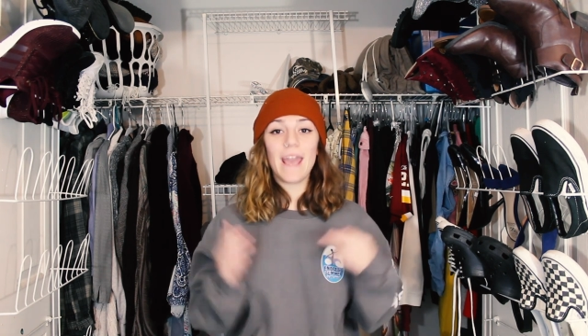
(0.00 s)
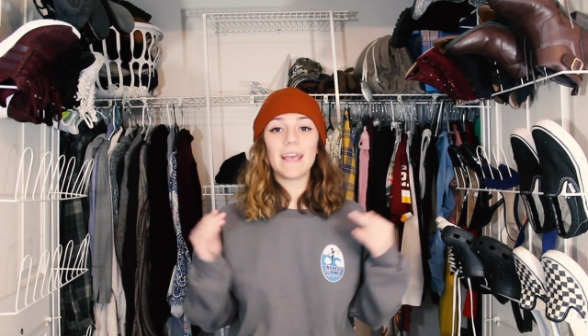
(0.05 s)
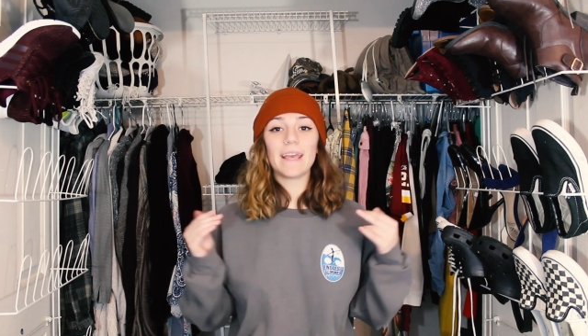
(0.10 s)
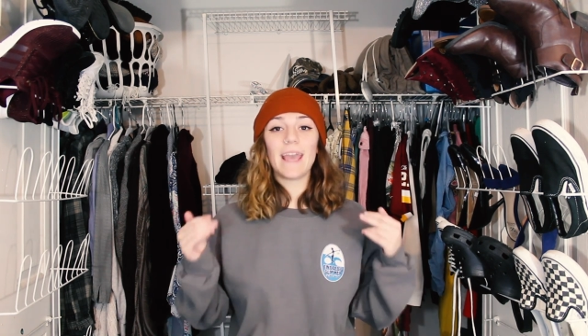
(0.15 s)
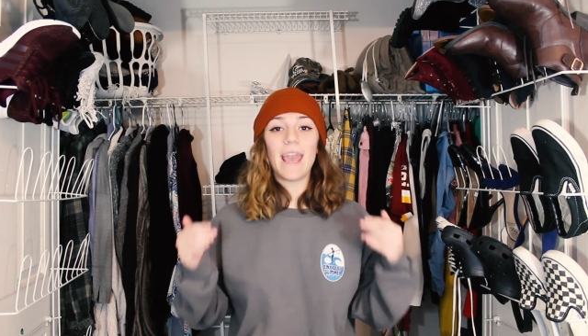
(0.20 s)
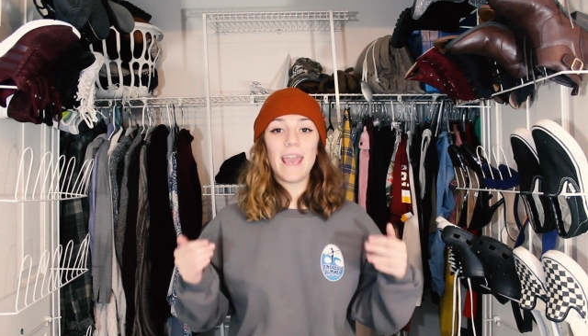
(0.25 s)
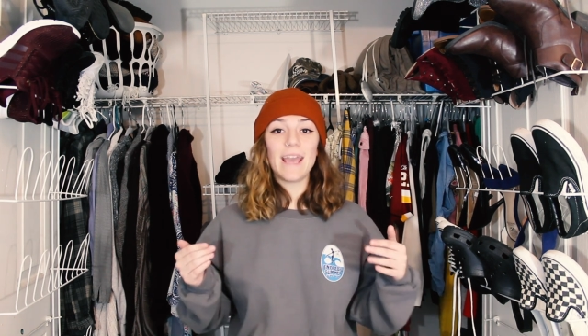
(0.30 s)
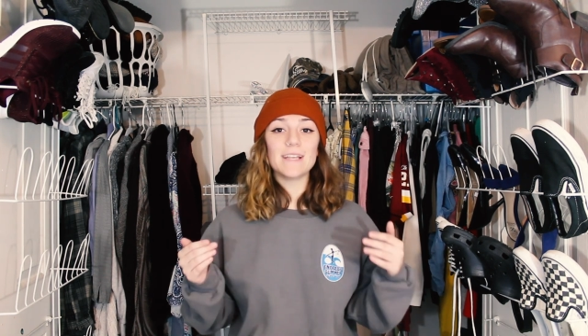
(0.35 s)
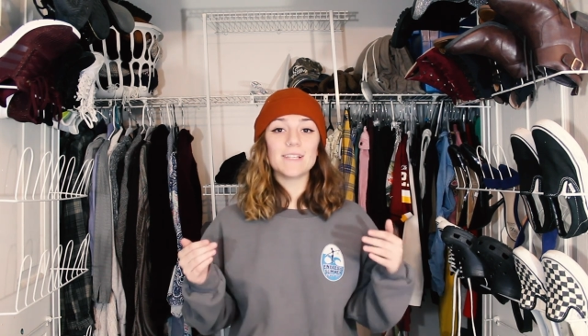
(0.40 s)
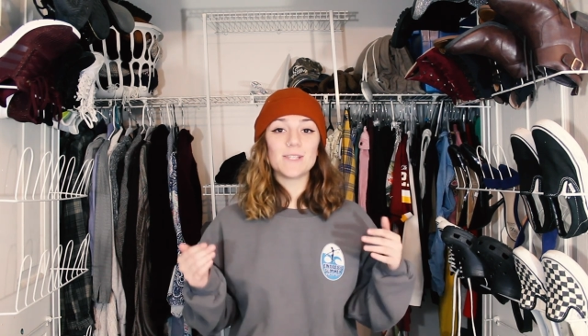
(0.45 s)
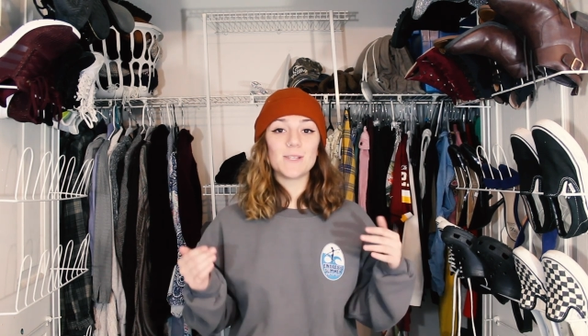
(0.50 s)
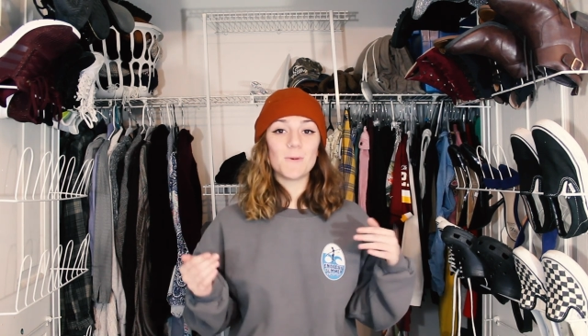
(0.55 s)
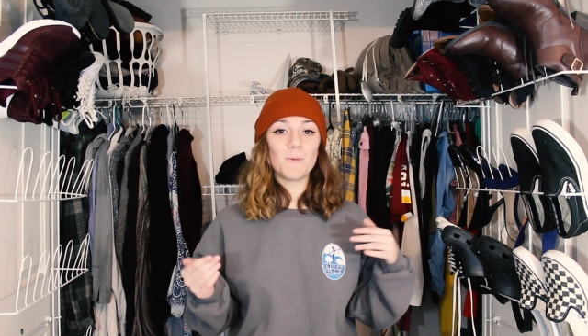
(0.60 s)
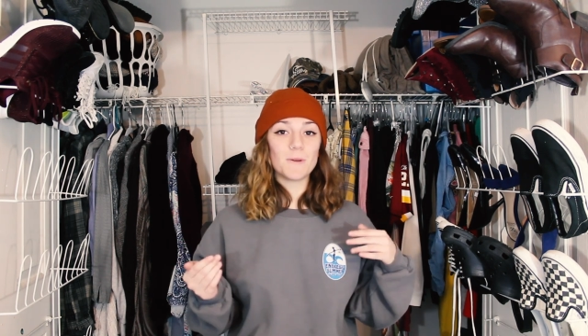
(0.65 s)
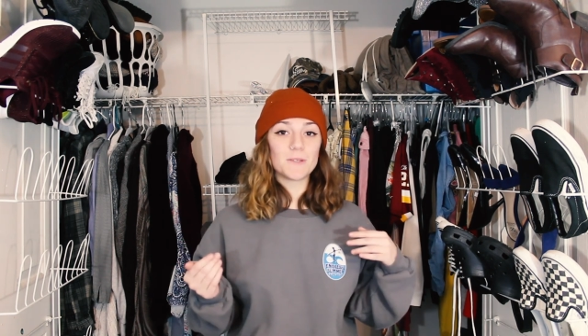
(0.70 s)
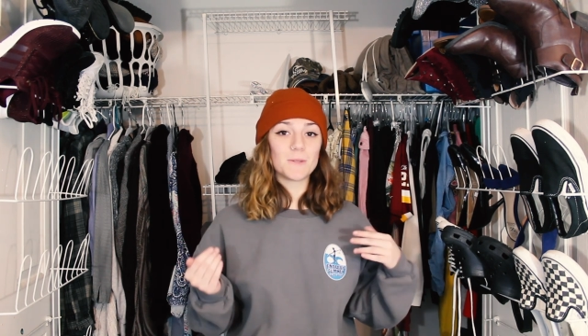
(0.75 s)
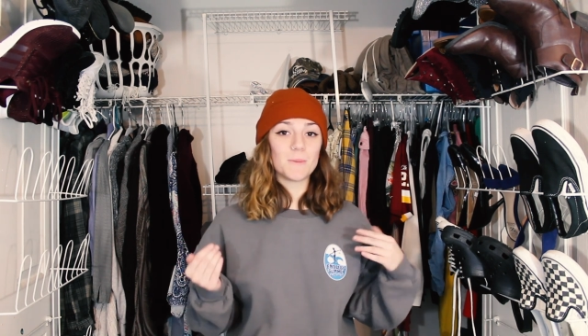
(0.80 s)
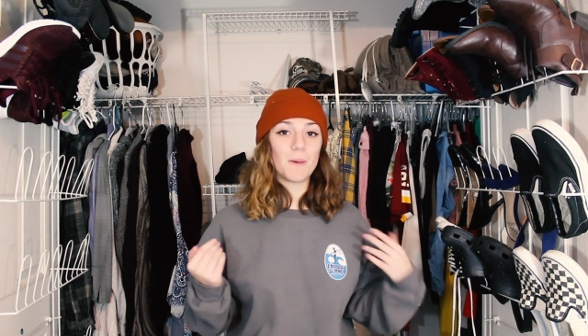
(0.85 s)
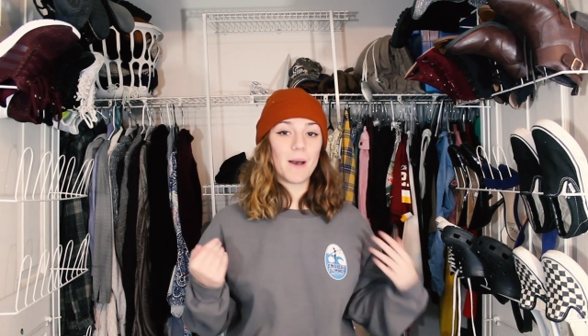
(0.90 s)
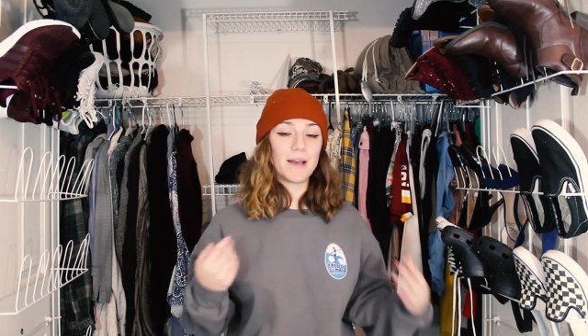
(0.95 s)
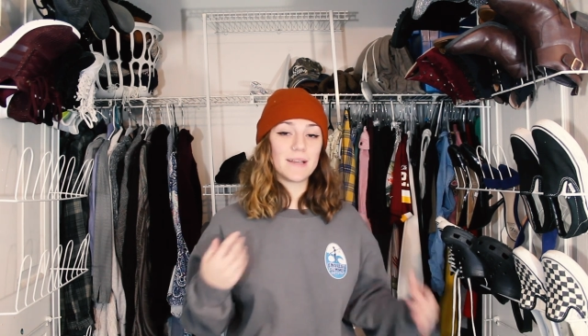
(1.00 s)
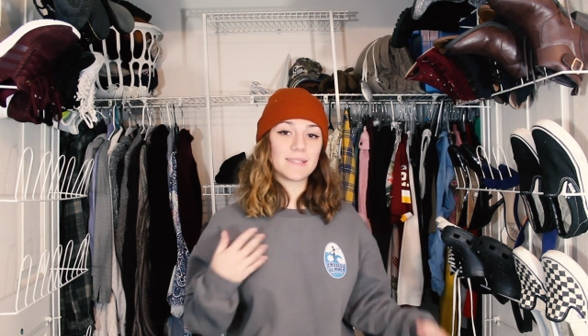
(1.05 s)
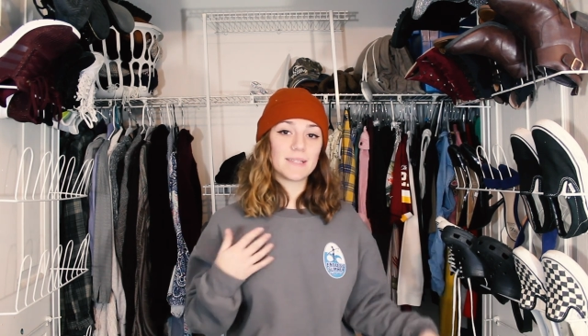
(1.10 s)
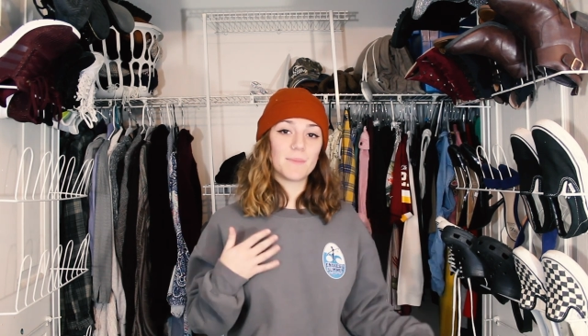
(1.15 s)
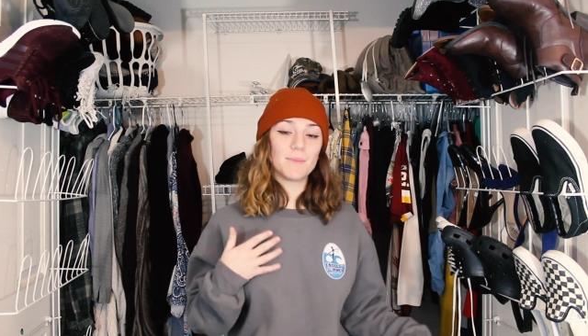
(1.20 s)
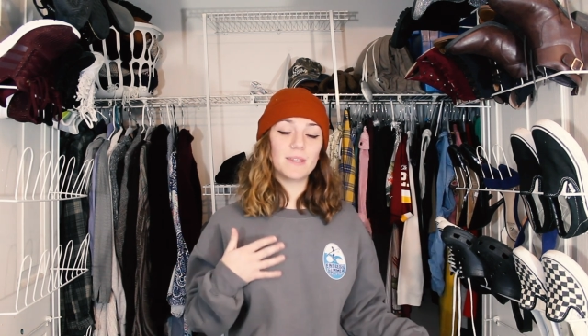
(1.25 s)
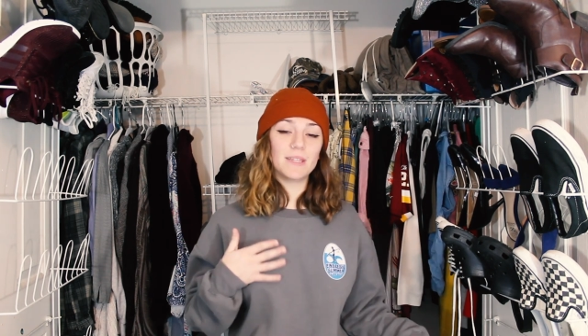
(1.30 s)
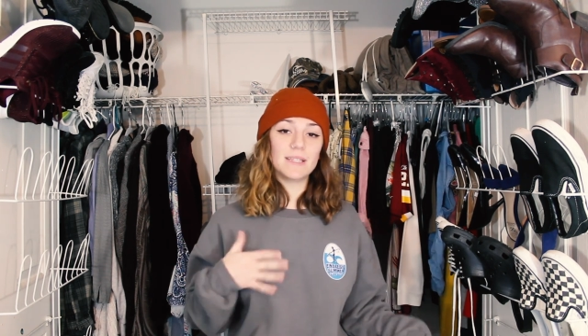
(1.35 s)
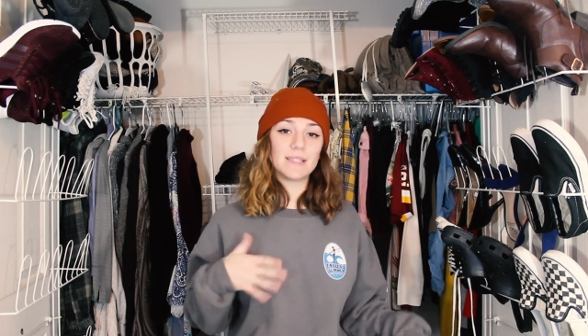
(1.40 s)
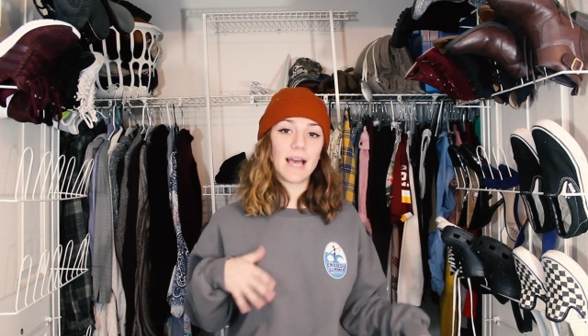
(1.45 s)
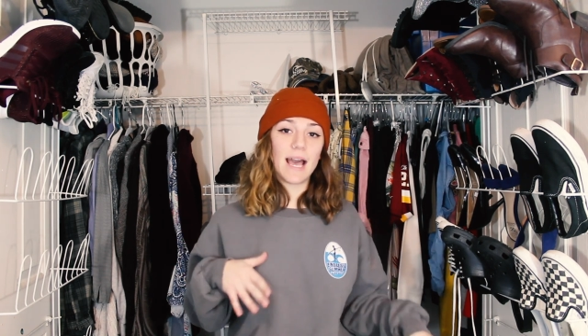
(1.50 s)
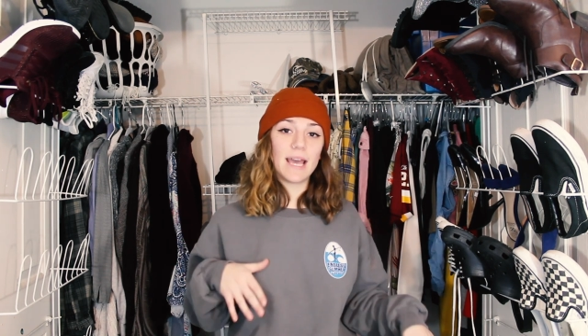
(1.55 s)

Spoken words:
in case you want to buy some of these